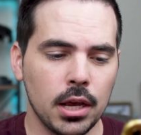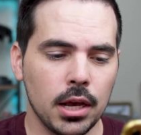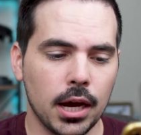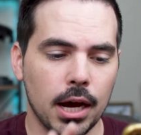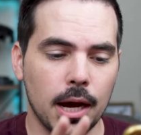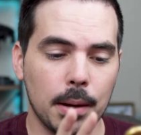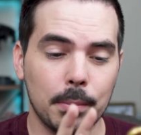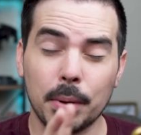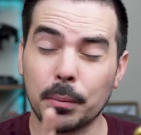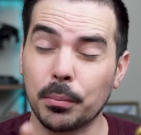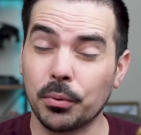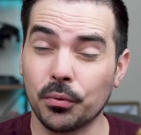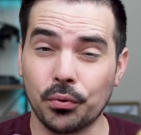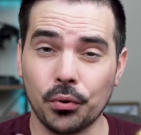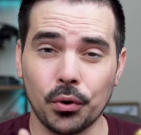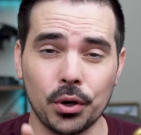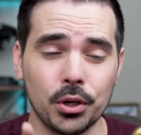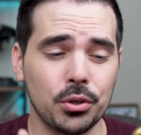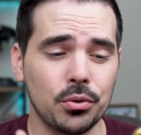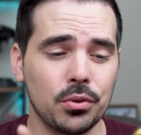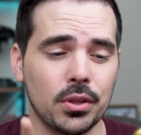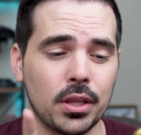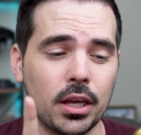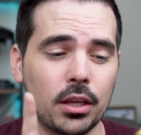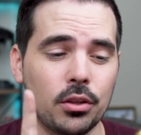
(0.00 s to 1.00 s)
But before I
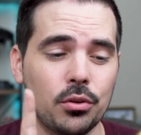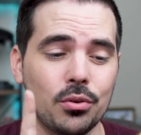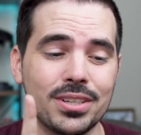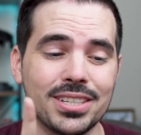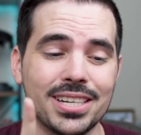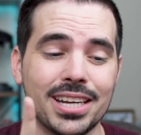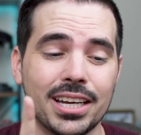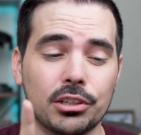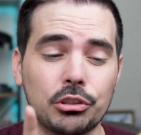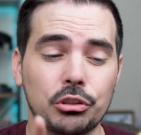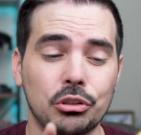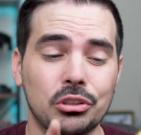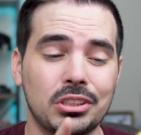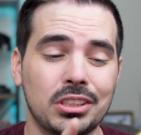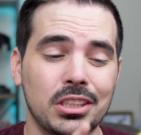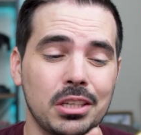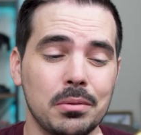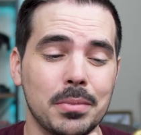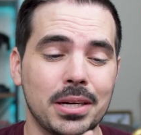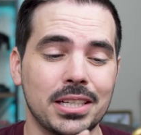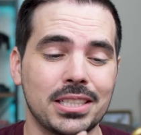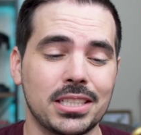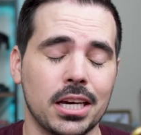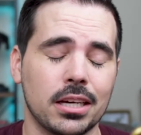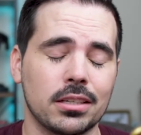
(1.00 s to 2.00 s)
do that, you can actually see
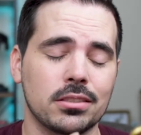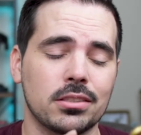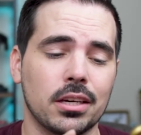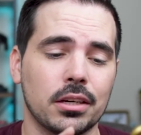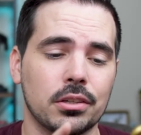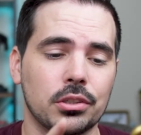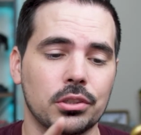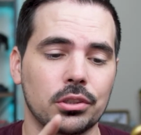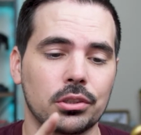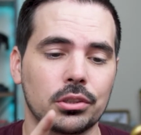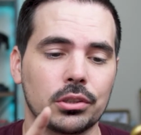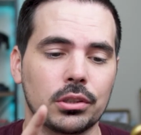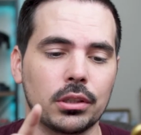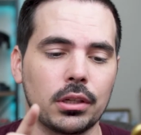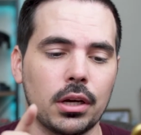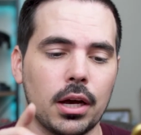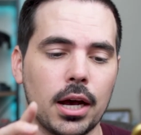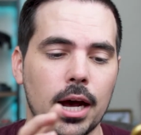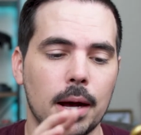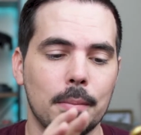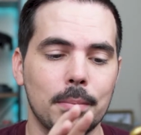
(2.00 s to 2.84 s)
my tech sector